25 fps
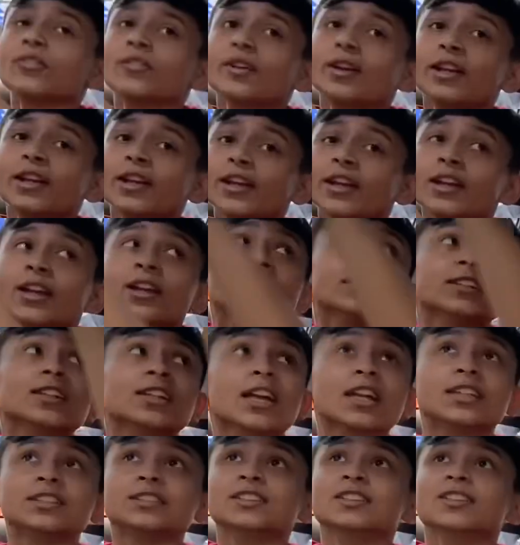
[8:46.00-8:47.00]
here and
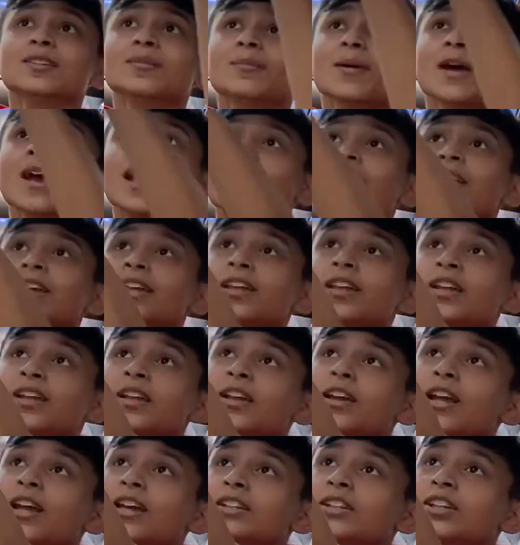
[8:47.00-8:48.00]
lights in the back
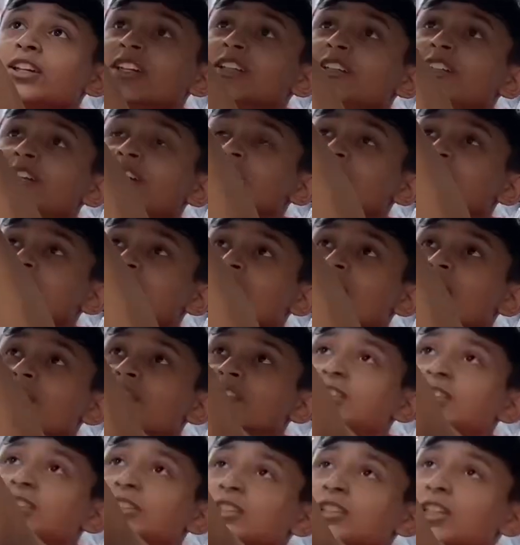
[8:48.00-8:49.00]
and you can turn this off and
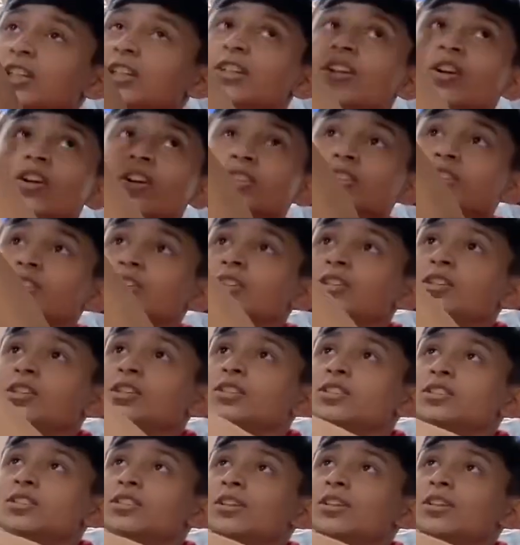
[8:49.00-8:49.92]
just turn on the